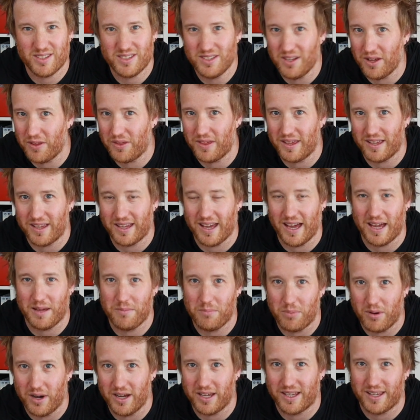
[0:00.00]
Nothing game
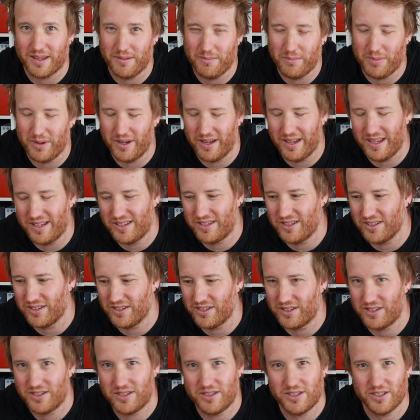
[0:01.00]
breaking, but it
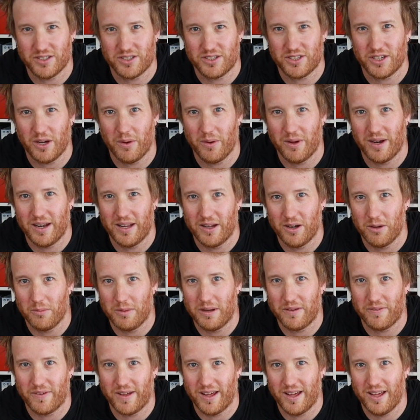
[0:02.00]
just show a little
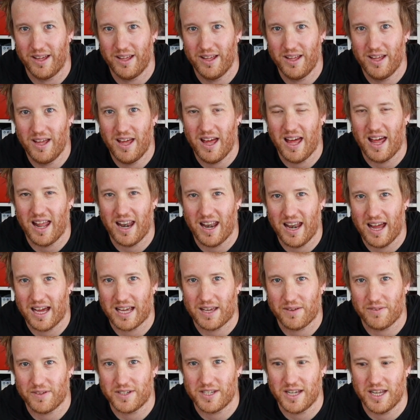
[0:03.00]
bit of a
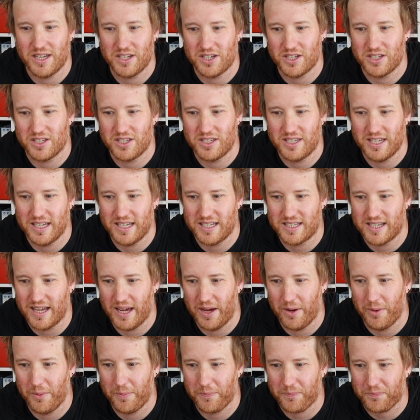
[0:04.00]
lack of attention to
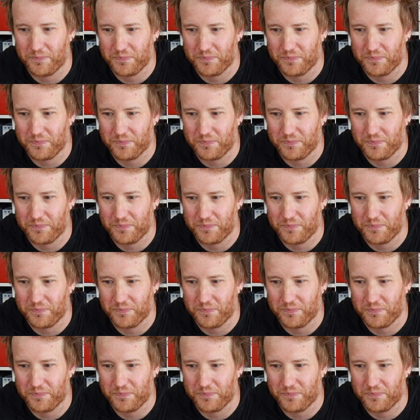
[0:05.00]
detail.